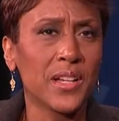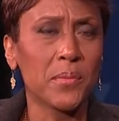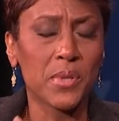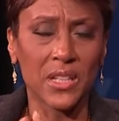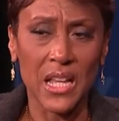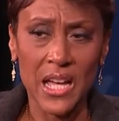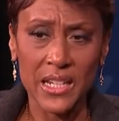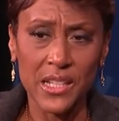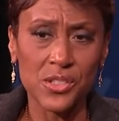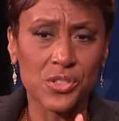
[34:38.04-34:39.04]

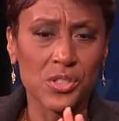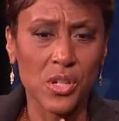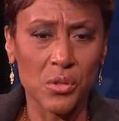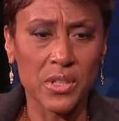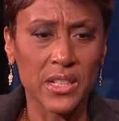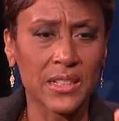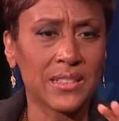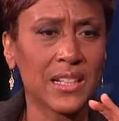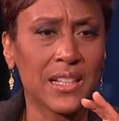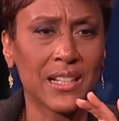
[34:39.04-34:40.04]
Pilates,
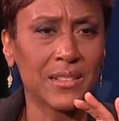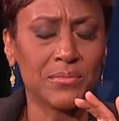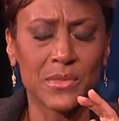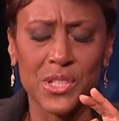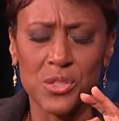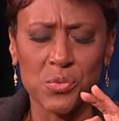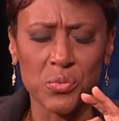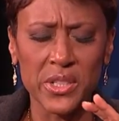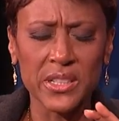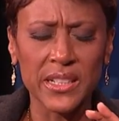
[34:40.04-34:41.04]
yoga, just
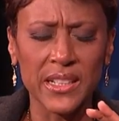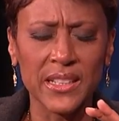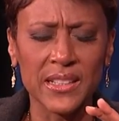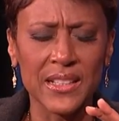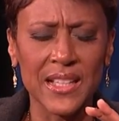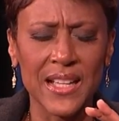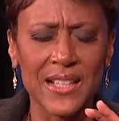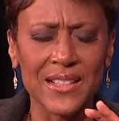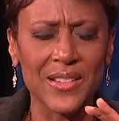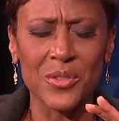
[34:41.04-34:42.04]
really,
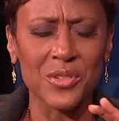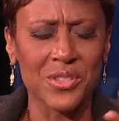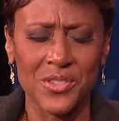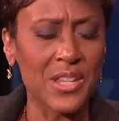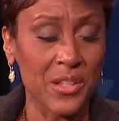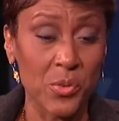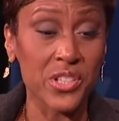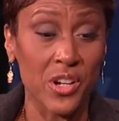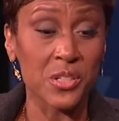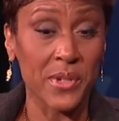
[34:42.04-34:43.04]
there's this thing we
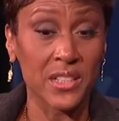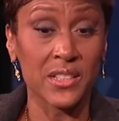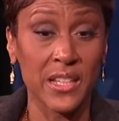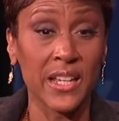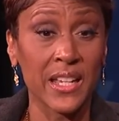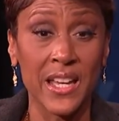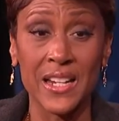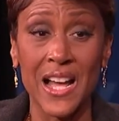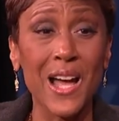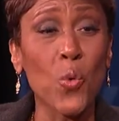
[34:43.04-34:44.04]
talked about today again,
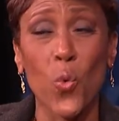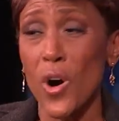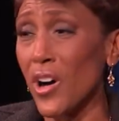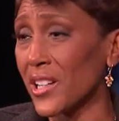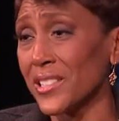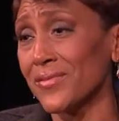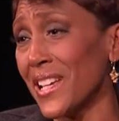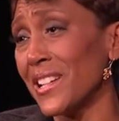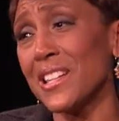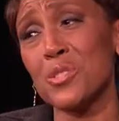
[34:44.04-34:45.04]
I walk.
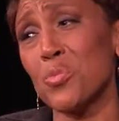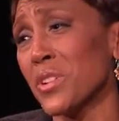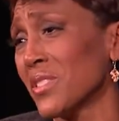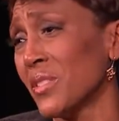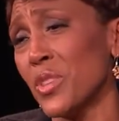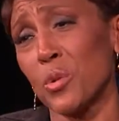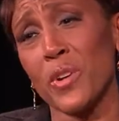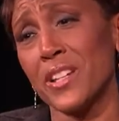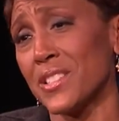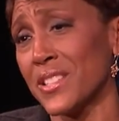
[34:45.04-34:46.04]
And we live in the
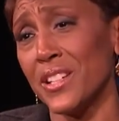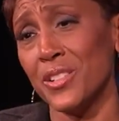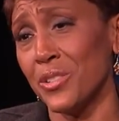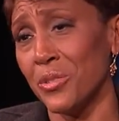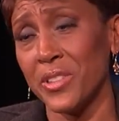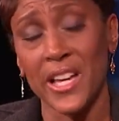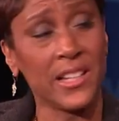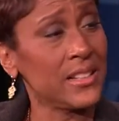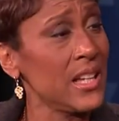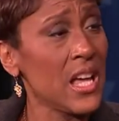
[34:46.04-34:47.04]
greatest city to do
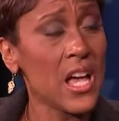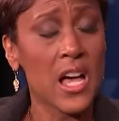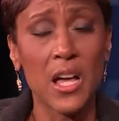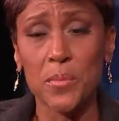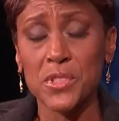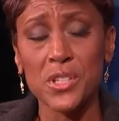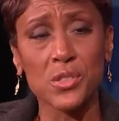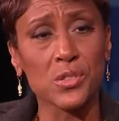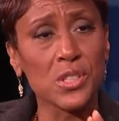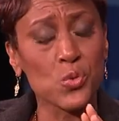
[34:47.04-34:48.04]
that.
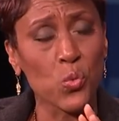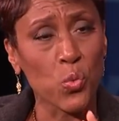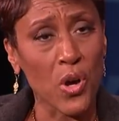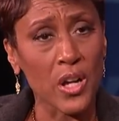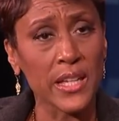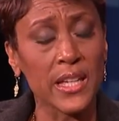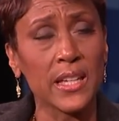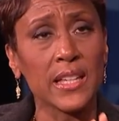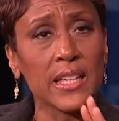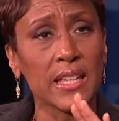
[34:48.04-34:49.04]
Just
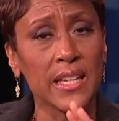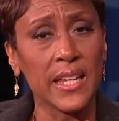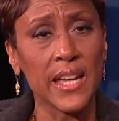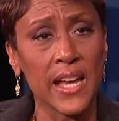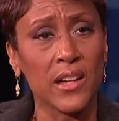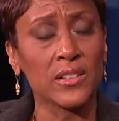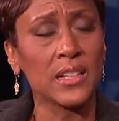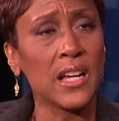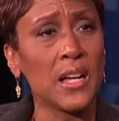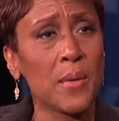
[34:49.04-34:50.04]
walking, getting out.
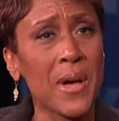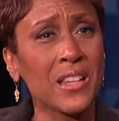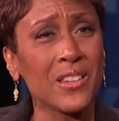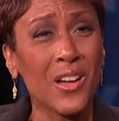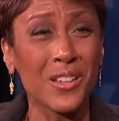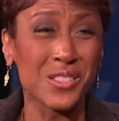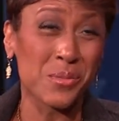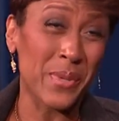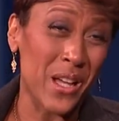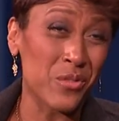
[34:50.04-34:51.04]
I lost
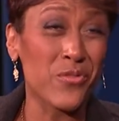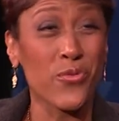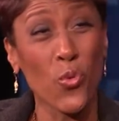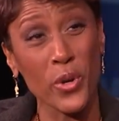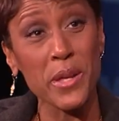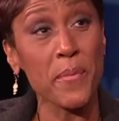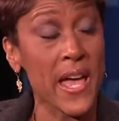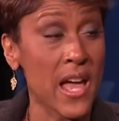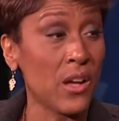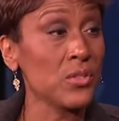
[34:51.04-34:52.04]
about 40
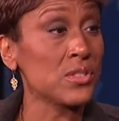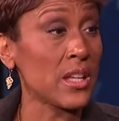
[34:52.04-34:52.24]
pounds.